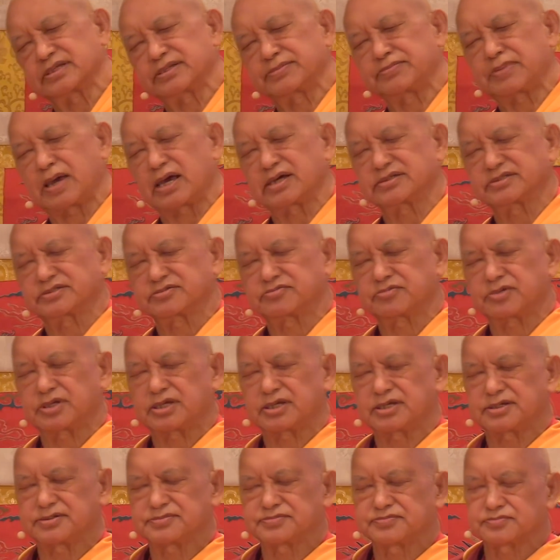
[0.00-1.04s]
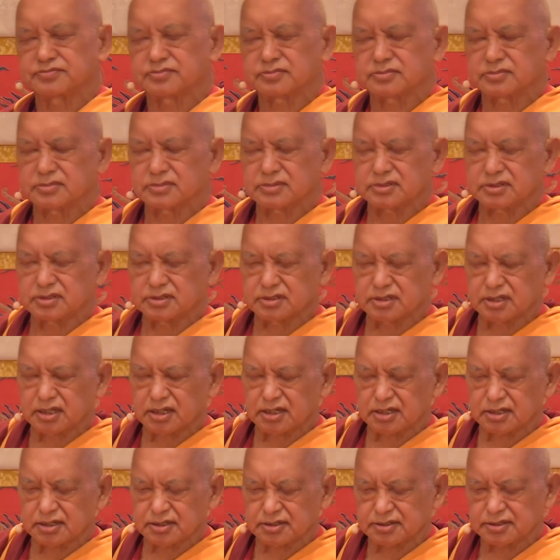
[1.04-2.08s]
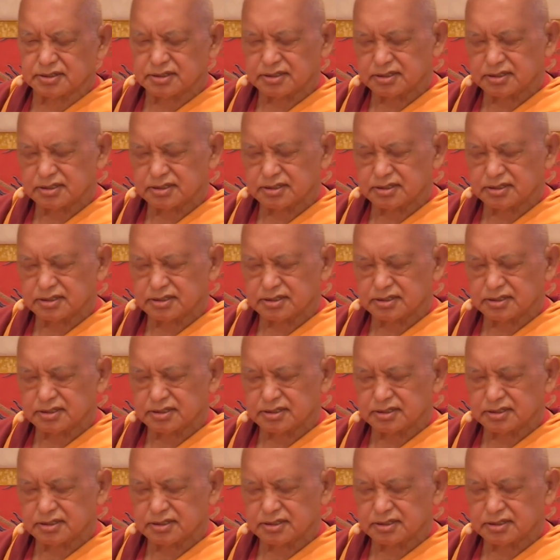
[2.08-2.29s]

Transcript: he passed away, in the